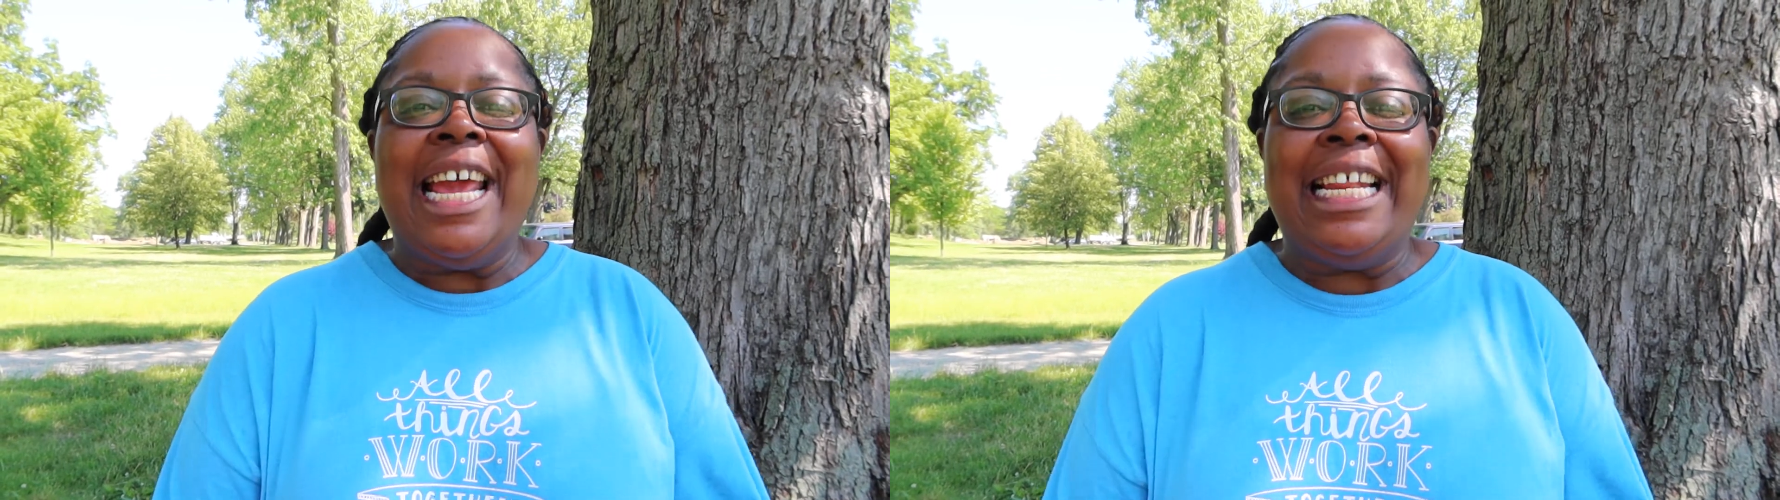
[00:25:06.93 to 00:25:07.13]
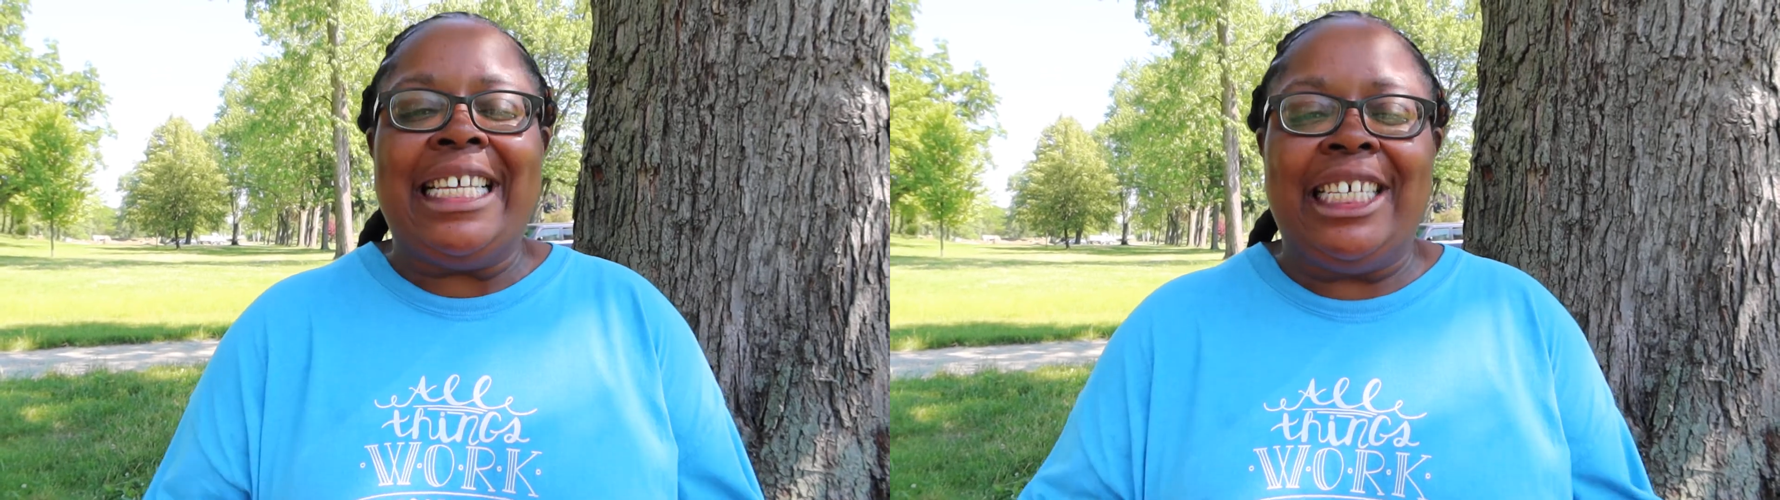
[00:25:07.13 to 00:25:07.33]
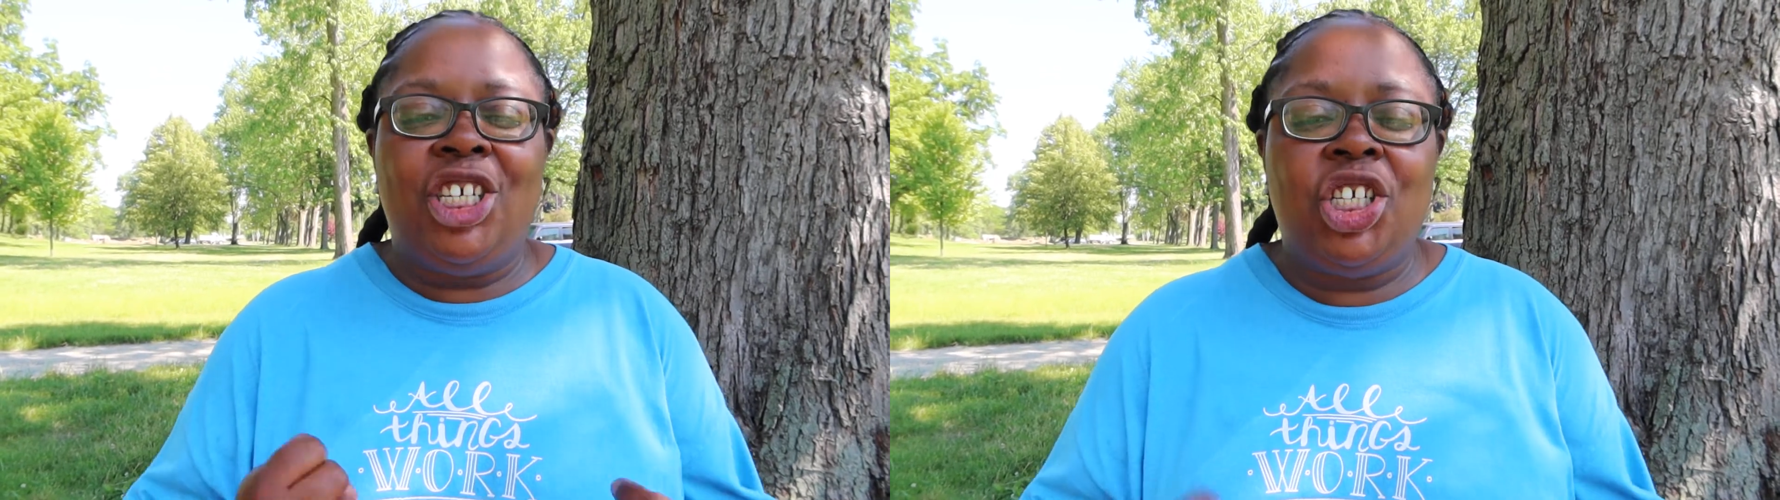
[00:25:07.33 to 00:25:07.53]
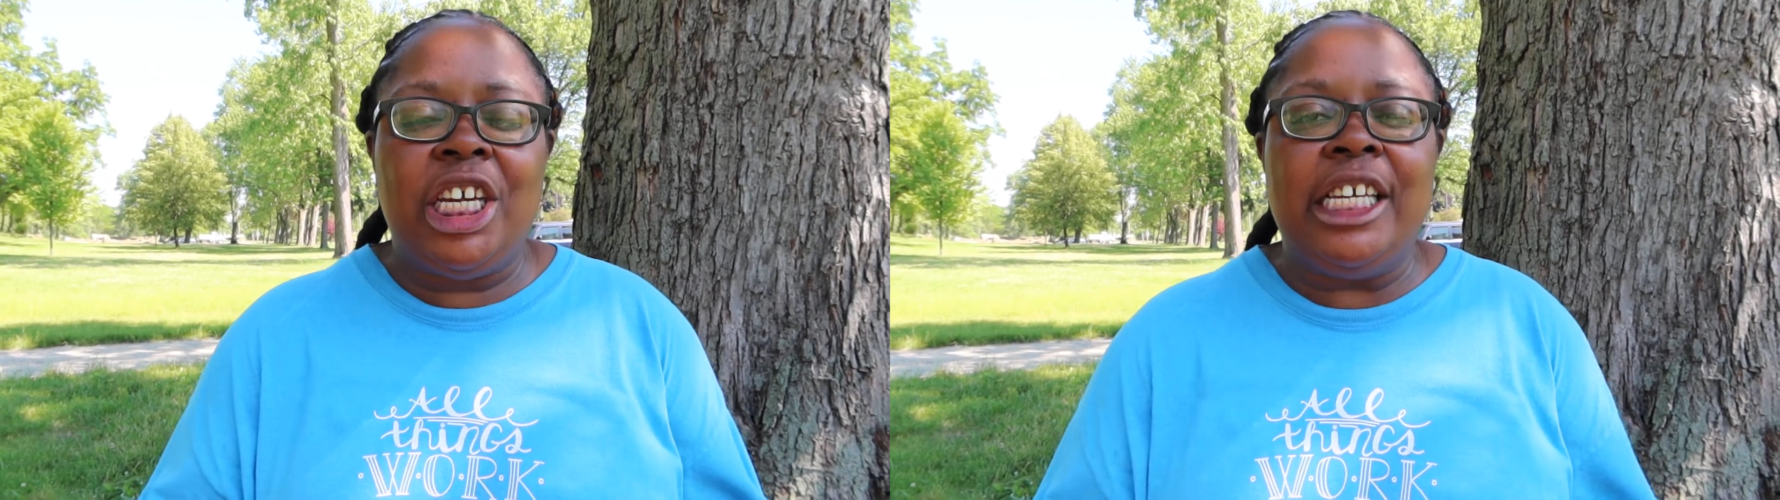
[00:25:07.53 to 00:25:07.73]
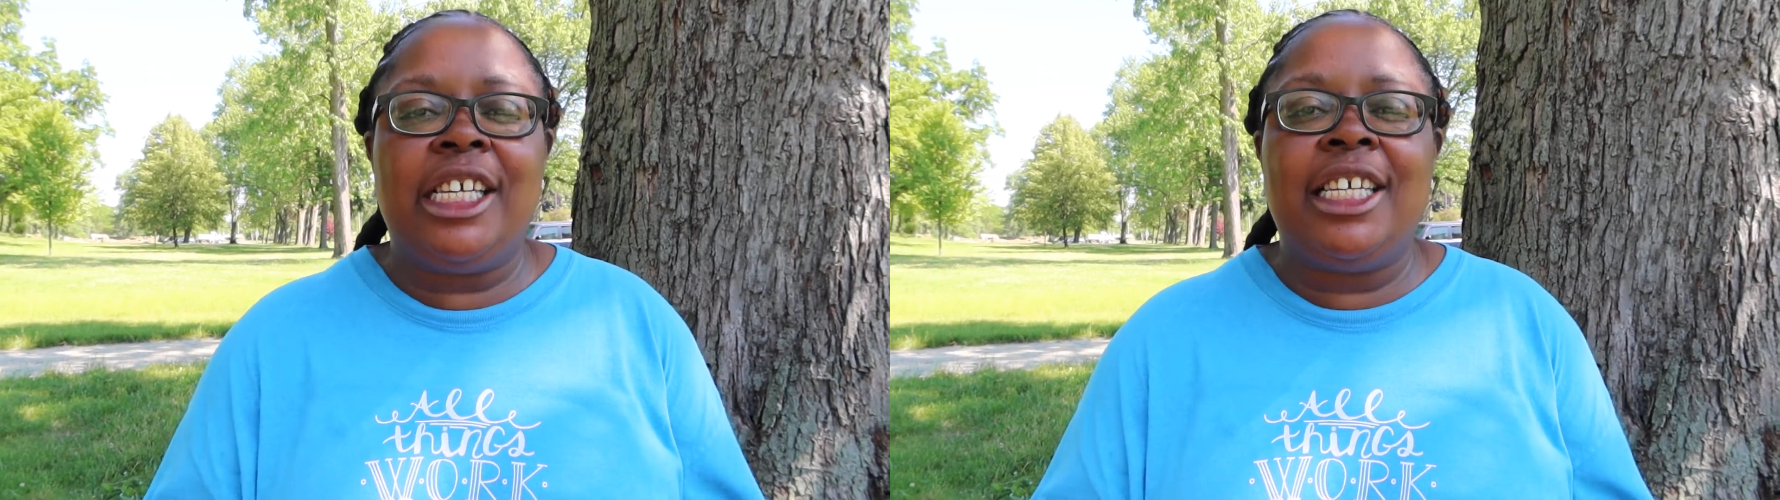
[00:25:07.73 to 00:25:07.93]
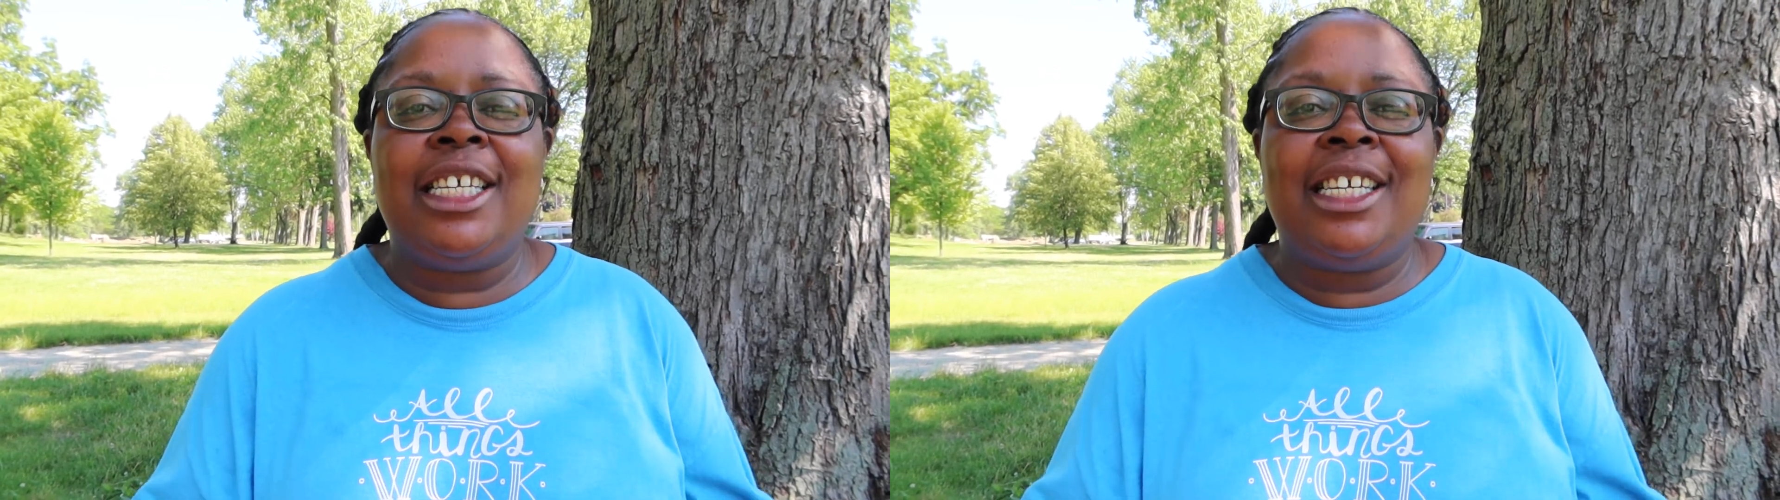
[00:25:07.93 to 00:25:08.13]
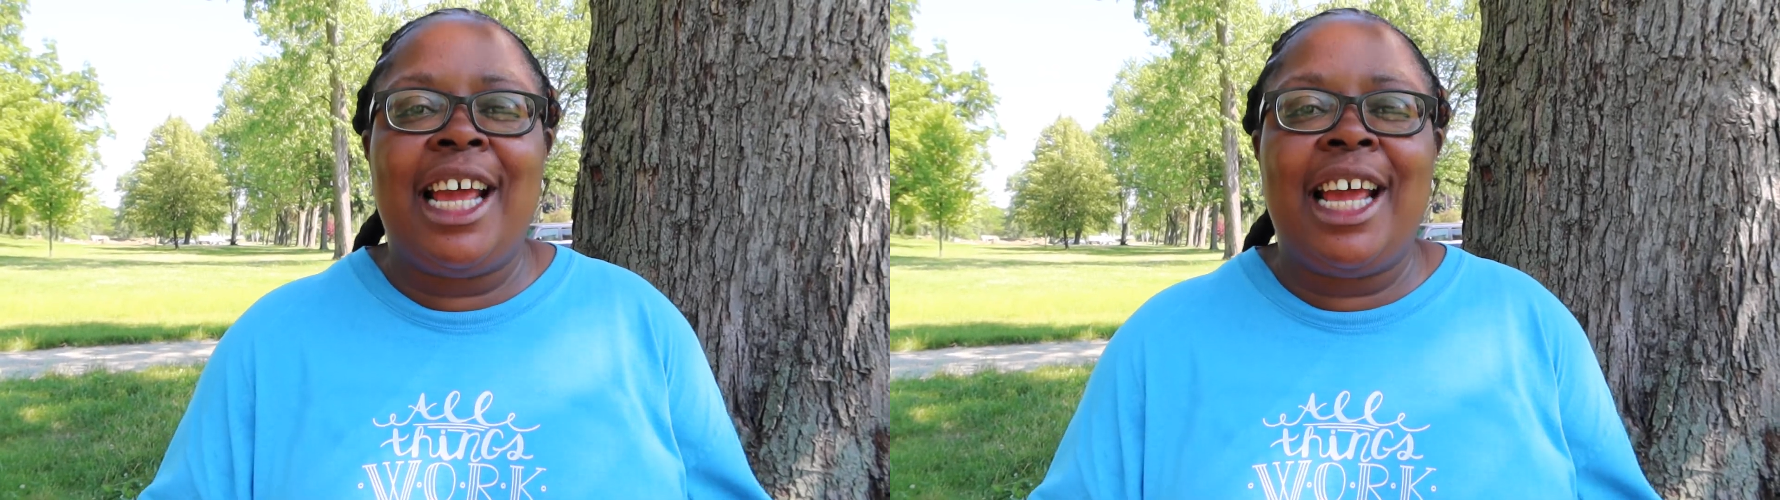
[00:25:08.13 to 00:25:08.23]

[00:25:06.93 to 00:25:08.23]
It is in Jesus'